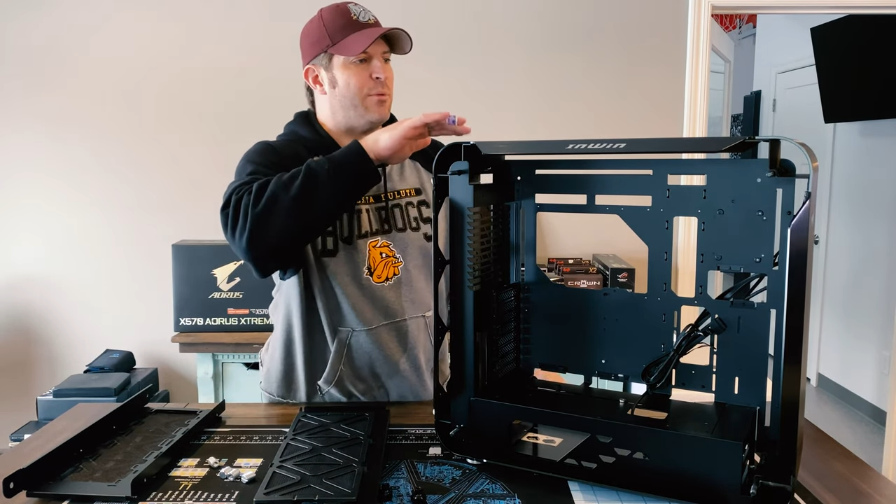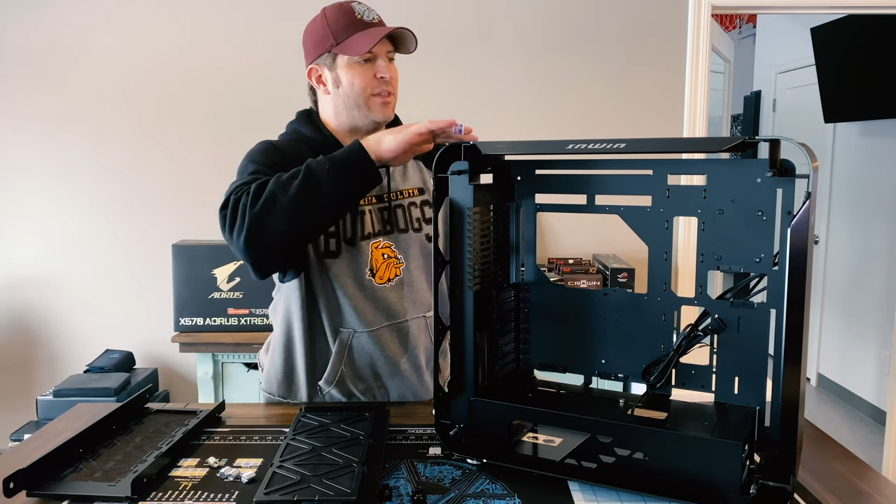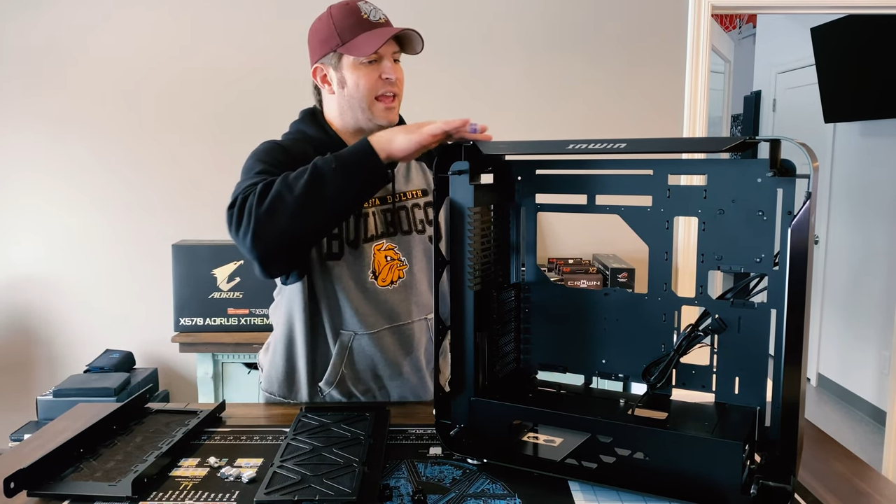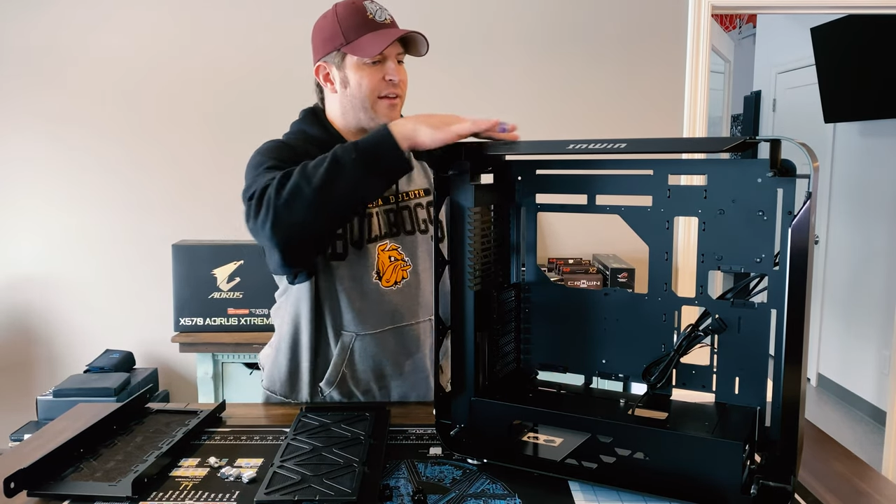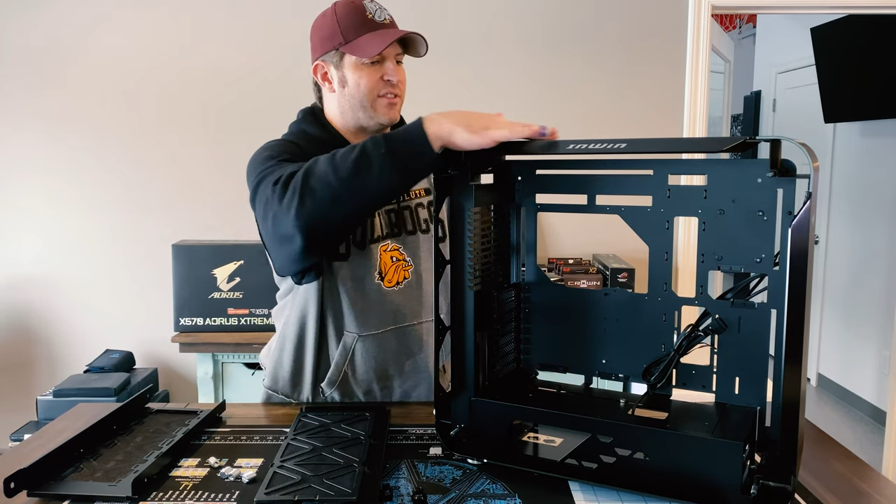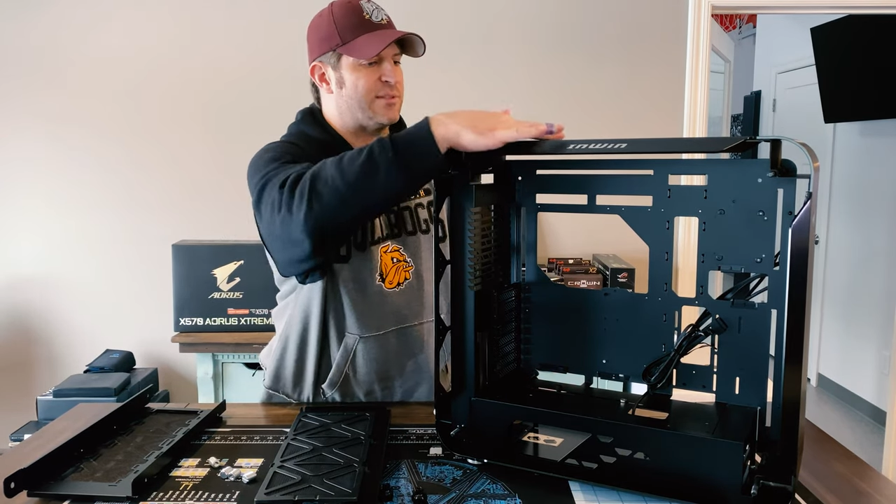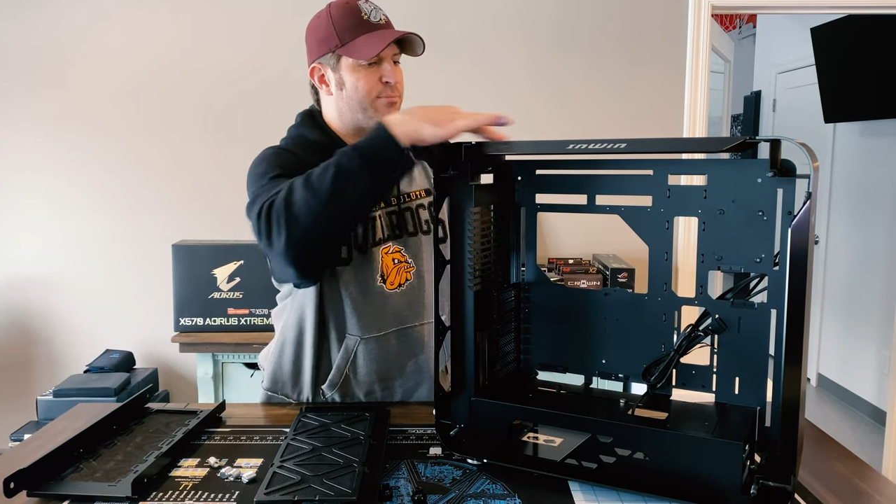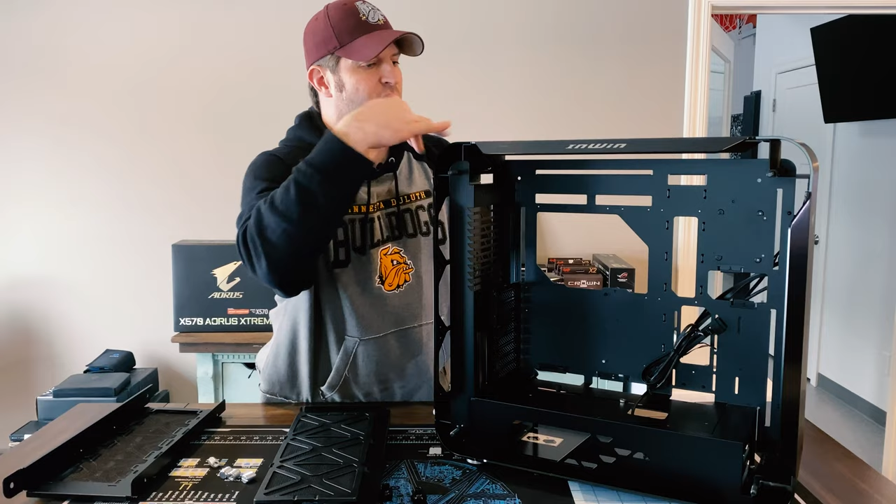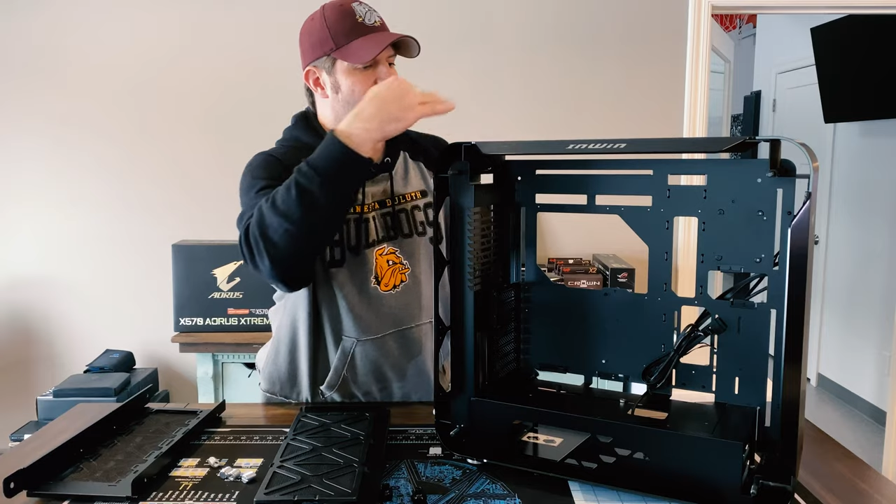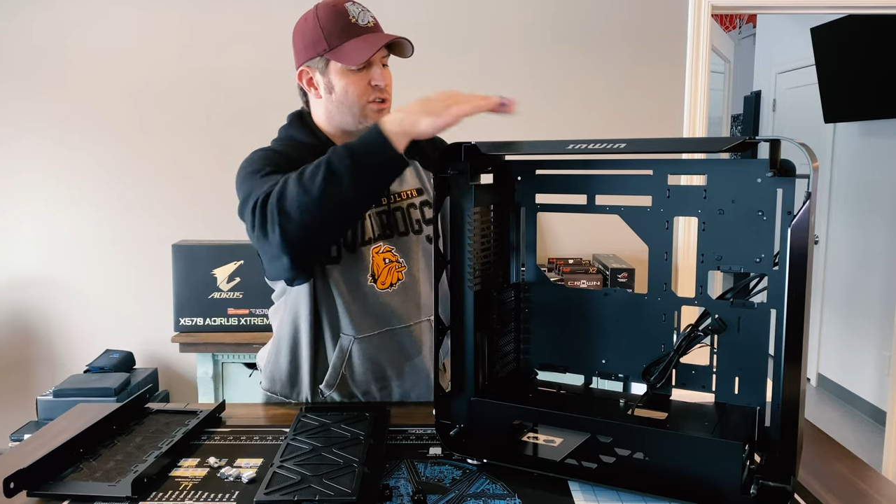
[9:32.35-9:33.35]
when they have this
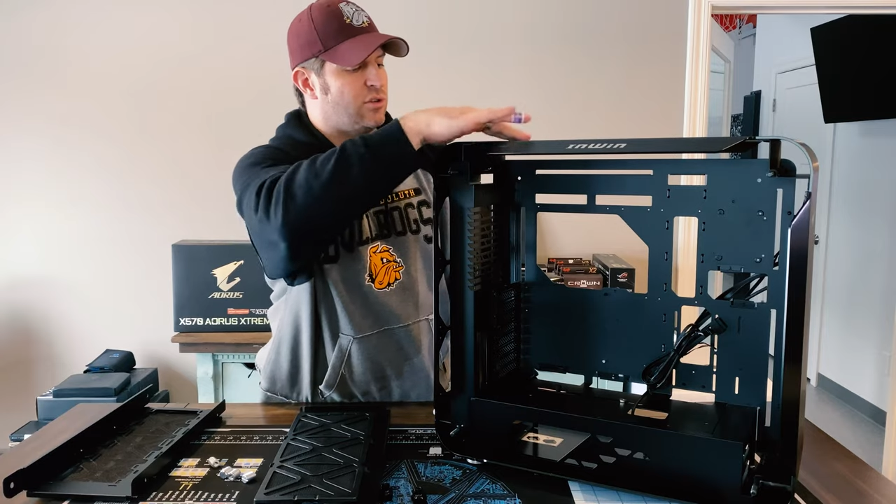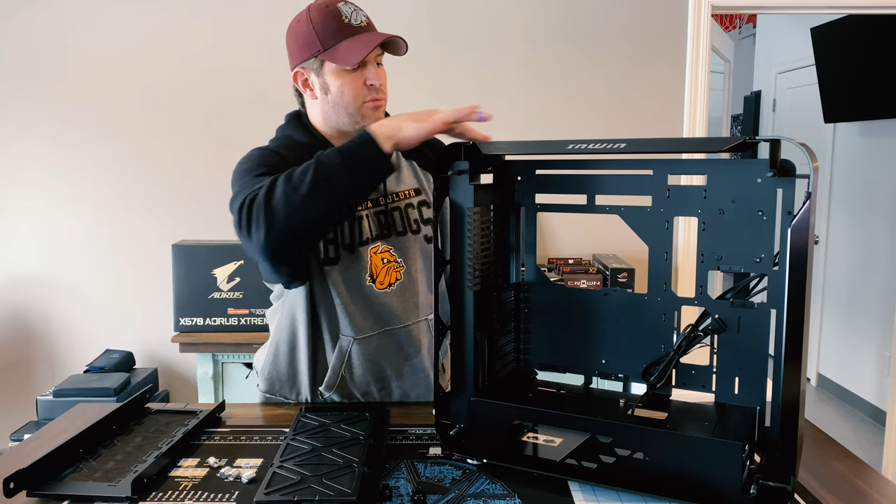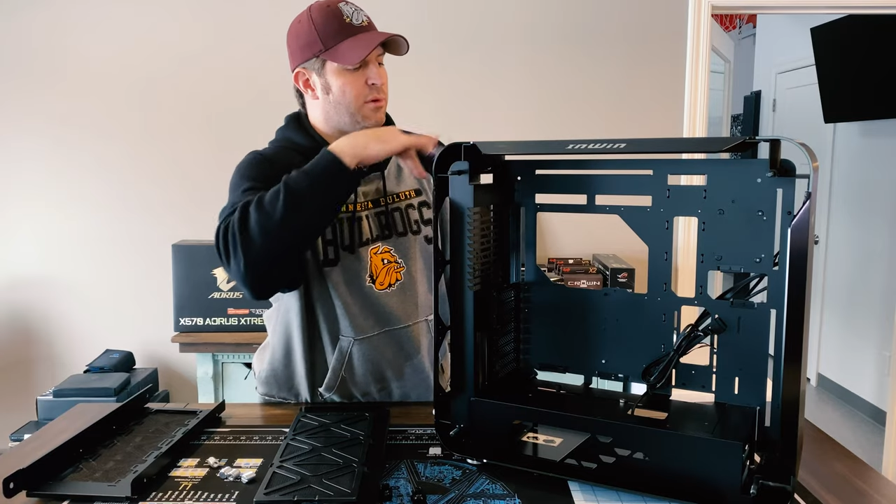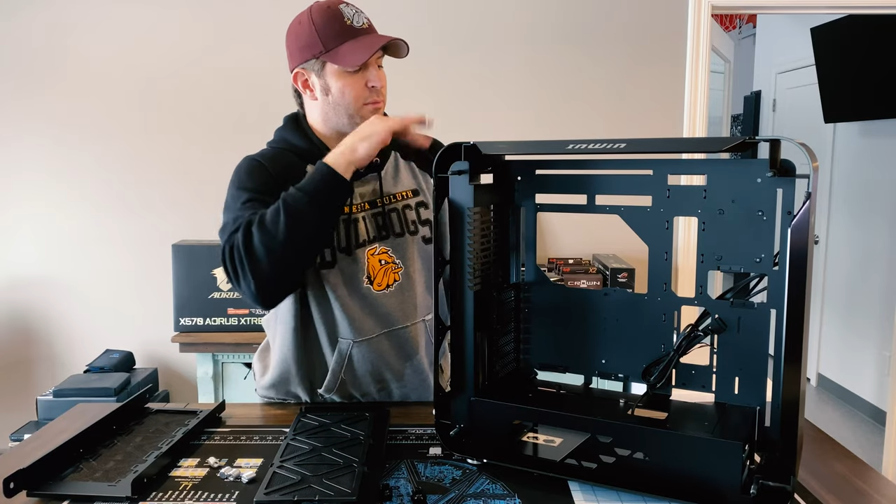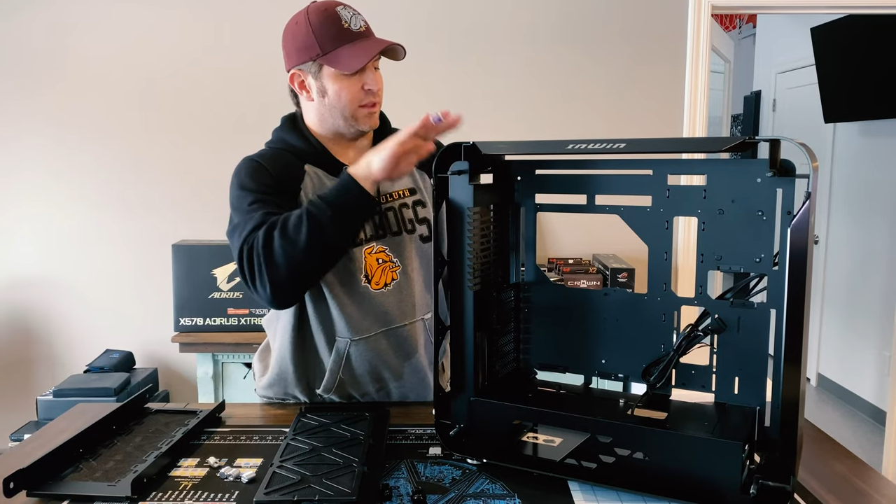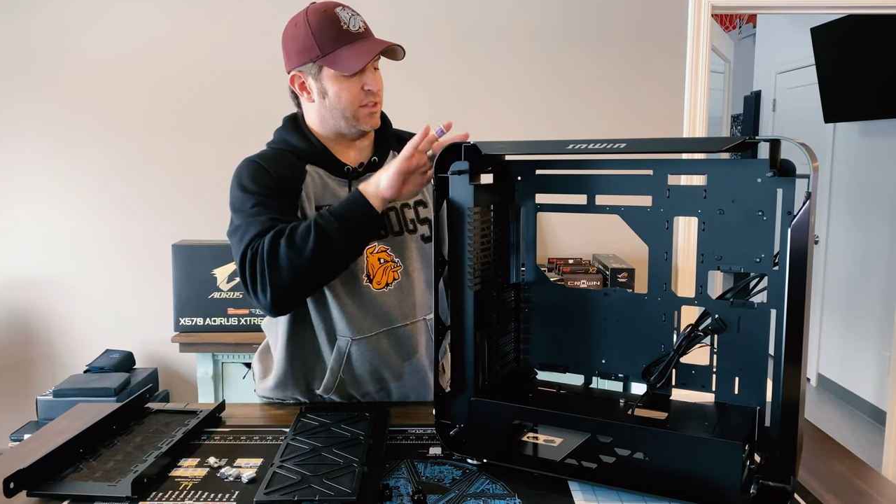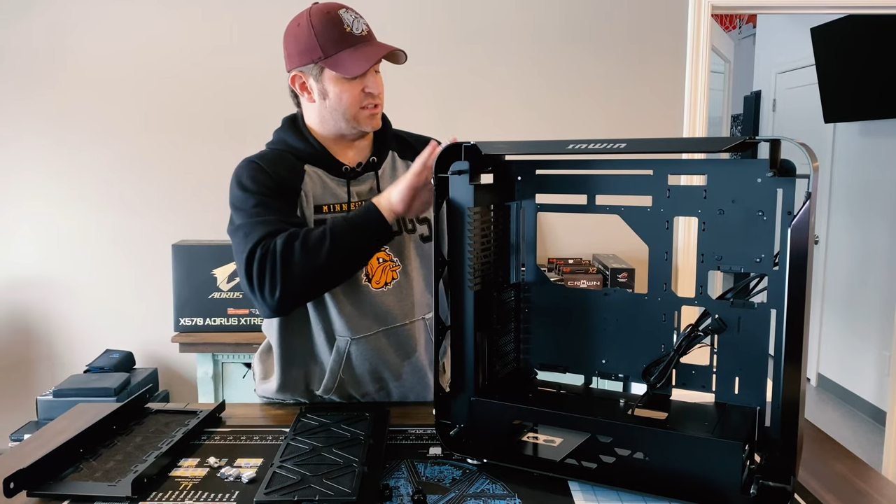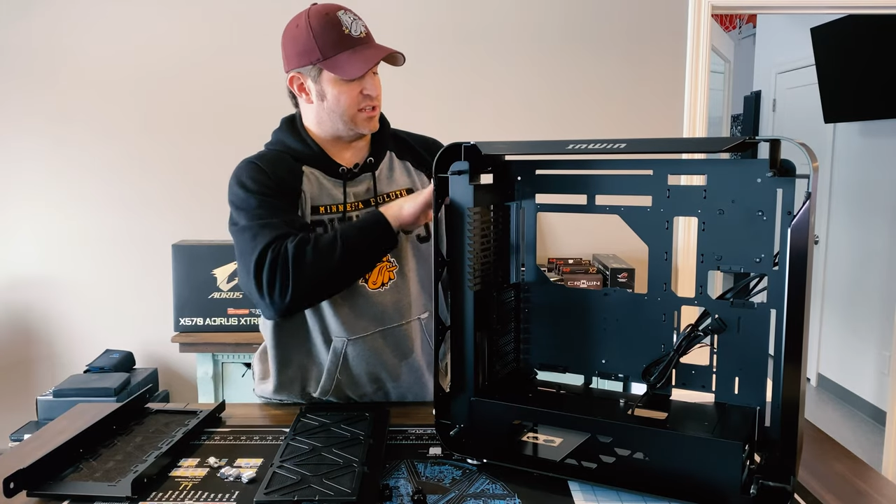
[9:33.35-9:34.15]
brushed aluminum like this.